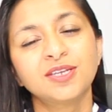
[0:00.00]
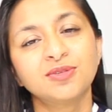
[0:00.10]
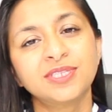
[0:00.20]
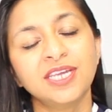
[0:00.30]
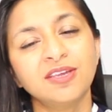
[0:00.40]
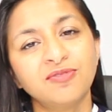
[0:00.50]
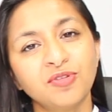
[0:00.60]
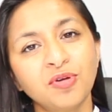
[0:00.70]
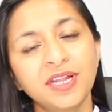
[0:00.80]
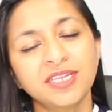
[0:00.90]
to see if
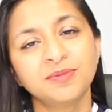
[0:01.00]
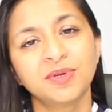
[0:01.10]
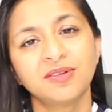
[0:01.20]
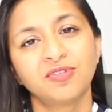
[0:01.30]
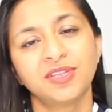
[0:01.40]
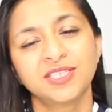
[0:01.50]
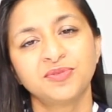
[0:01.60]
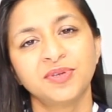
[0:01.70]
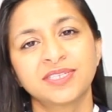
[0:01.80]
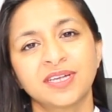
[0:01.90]
you're eligible for this
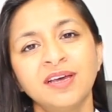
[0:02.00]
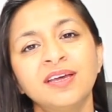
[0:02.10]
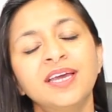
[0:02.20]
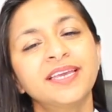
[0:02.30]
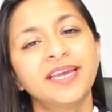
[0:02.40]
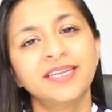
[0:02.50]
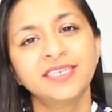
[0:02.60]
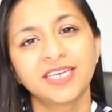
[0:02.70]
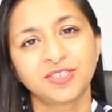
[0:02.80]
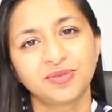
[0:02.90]
visa, get in
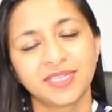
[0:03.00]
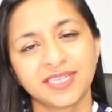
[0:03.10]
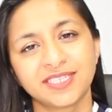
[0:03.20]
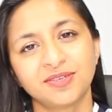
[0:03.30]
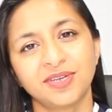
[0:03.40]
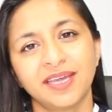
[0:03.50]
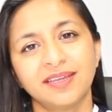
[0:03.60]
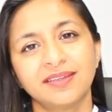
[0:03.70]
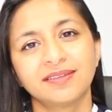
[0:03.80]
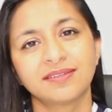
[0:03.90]
touch with us today.